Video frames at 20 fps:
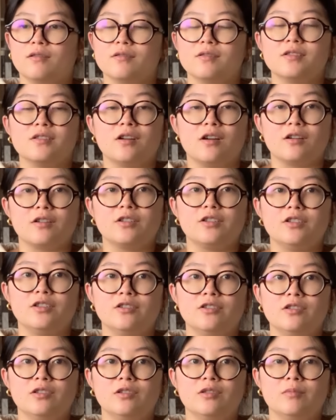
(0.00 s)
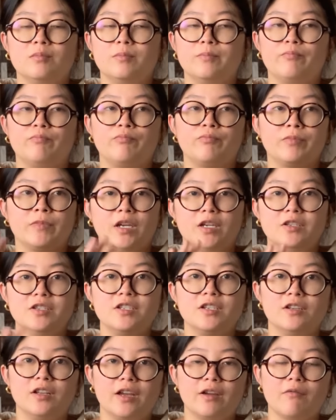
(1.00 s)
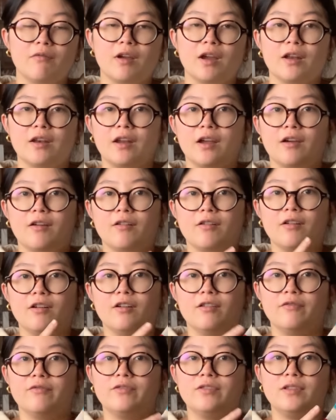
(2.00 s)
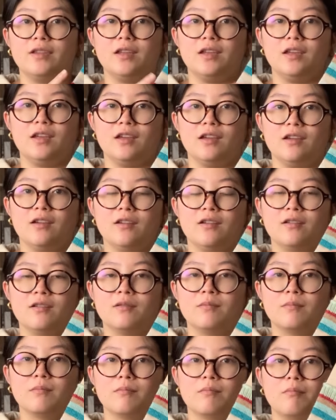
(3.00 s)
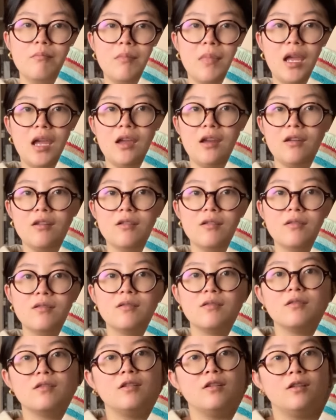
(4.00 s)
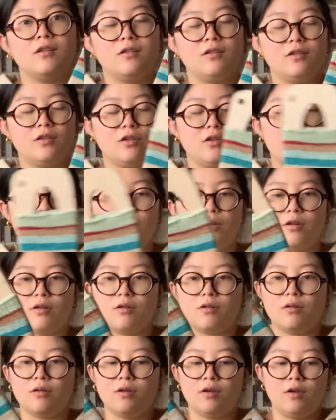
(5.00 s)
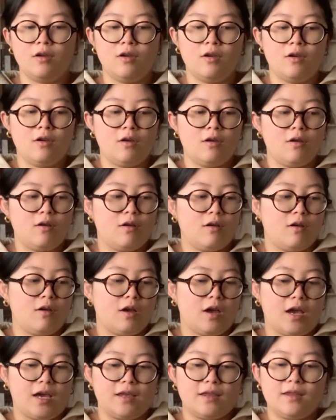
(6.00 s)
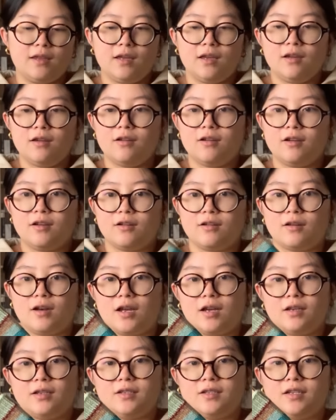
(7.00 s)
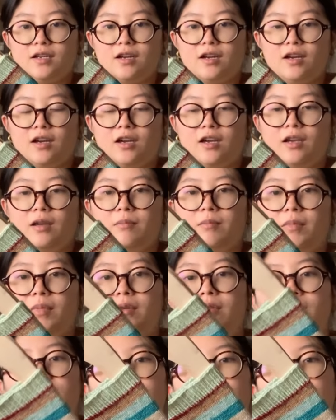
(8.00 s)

sock tube until I ran out of the main yarn. I think next time